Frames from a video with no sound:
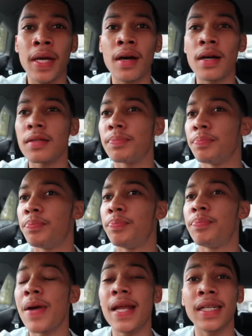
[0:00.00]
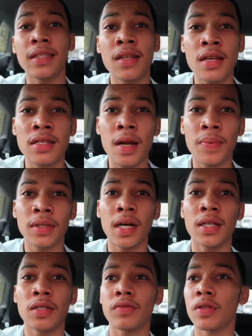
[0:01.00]
big ass Bentley dusting up and
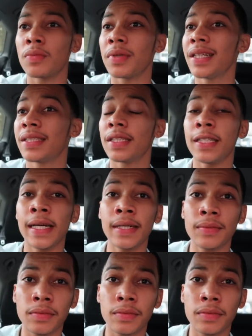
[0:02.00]
down this road. But listen, yeah,